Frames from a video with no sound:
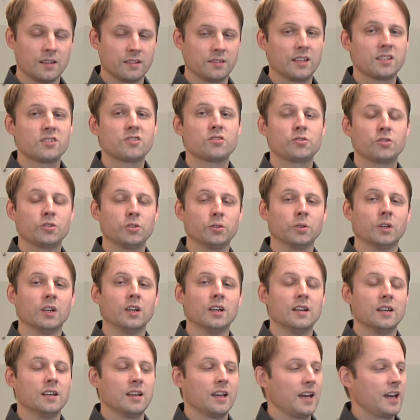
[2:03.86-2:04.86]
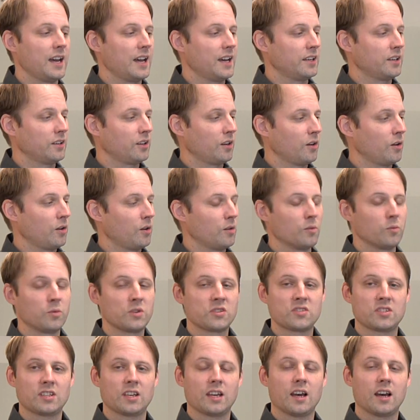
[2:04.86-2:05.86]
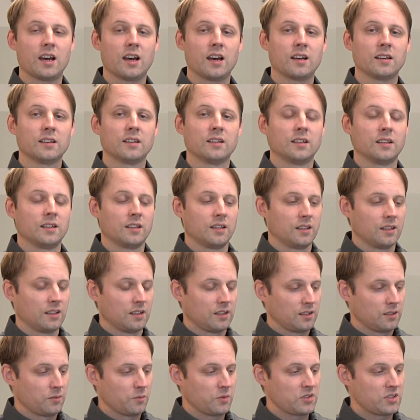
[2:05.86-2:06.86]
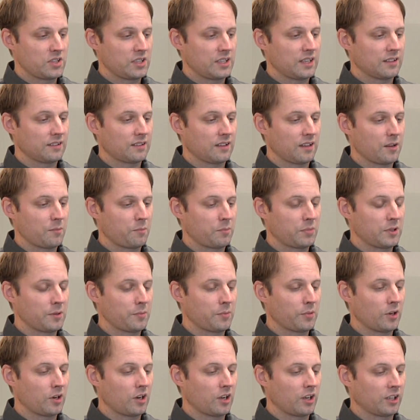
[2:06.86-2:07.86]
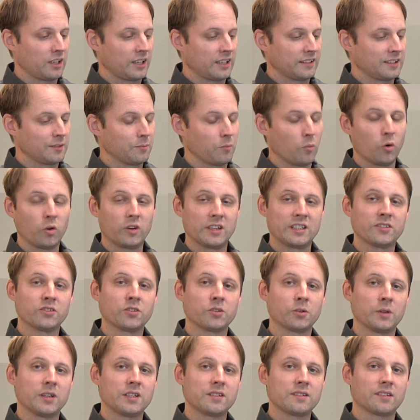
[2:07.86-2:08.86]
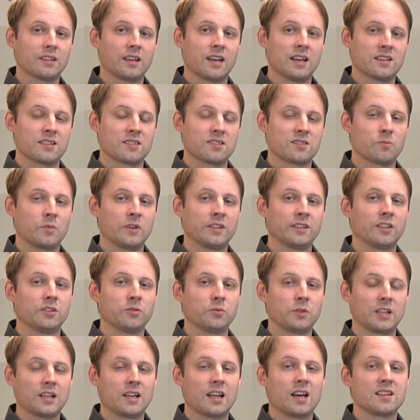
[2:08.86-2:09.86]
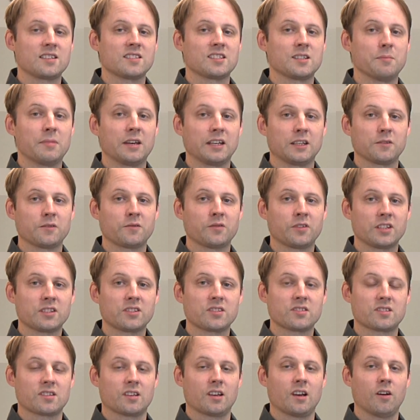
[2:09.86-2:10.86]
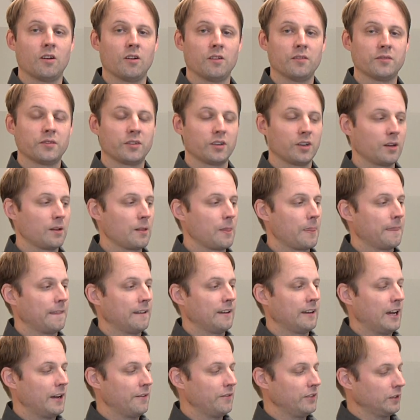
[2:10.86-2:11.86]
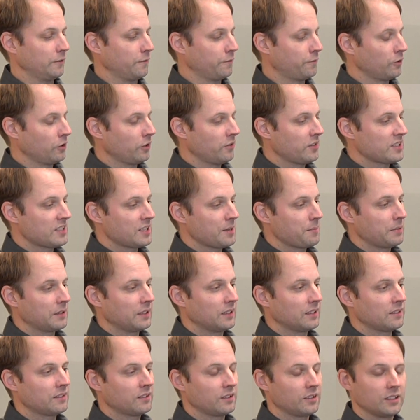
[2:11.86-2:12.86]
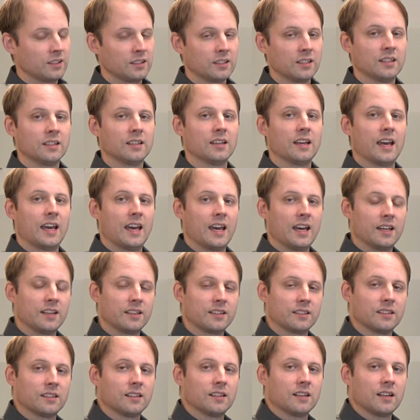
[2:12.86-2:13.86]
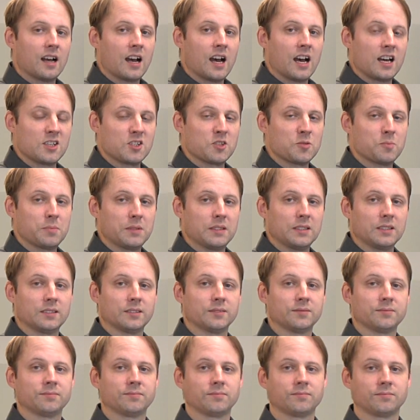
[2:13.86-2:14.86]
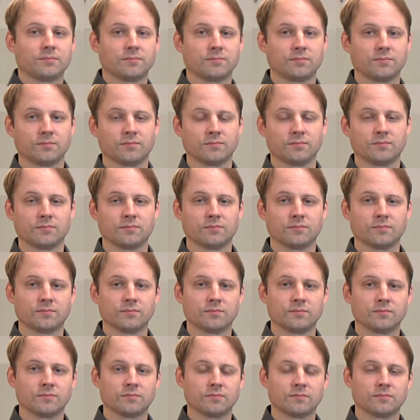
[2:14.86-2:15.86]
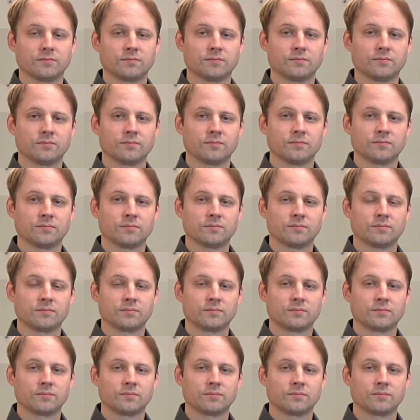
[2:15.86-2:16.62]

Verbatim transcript: That's true. And uh, we see a uh, we see that the people are getting more into it as when they realize the benefits of uh, having full visibility and high speed. What did they do before?